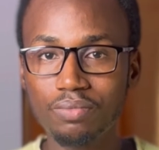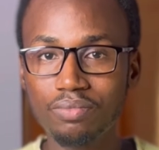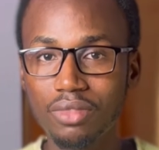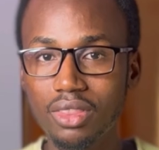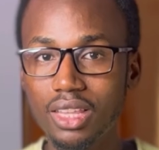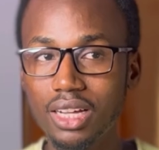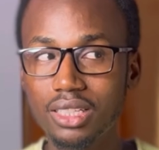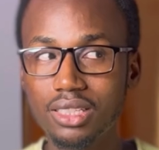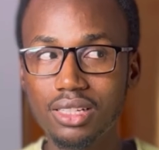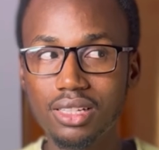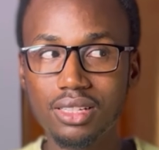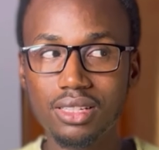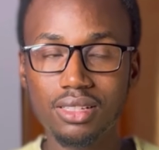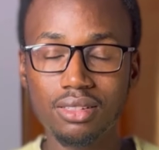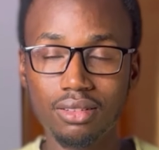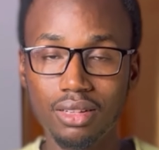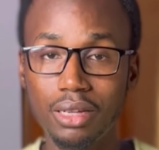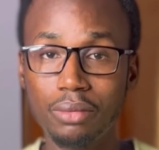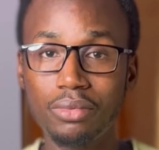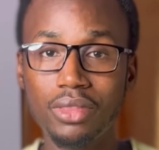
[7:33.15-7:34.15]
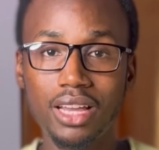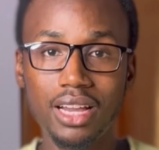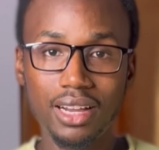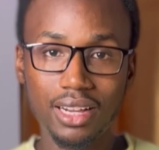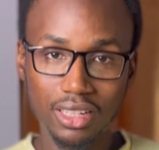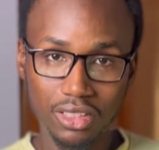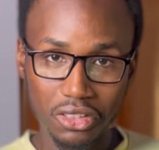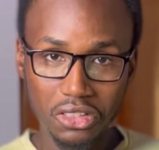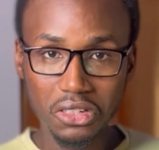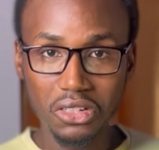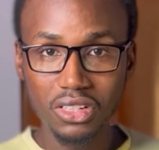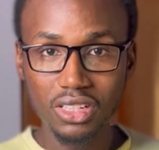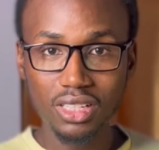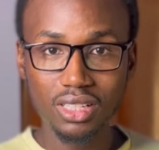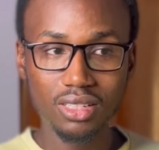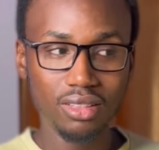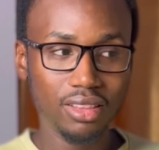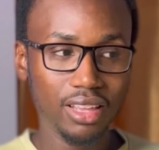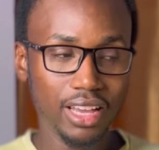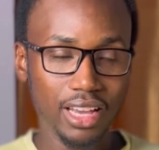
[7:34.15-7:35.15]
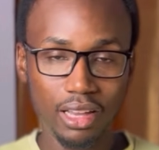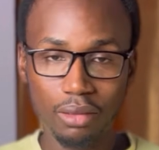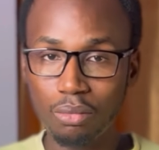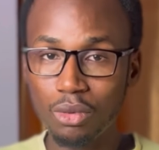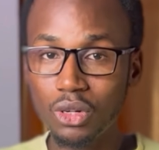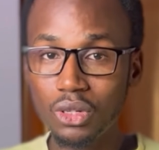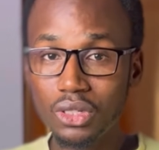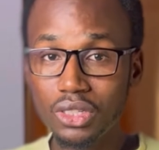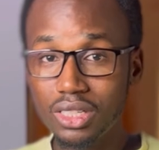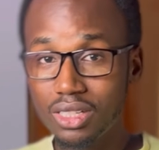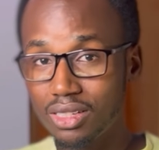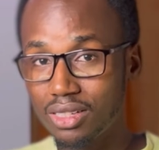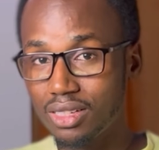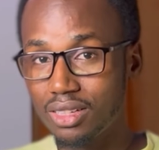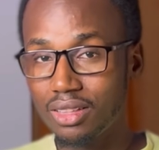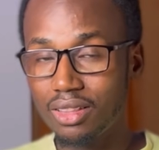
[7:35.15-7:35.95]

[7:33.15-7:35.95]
That is, if there are trees, there are buildings,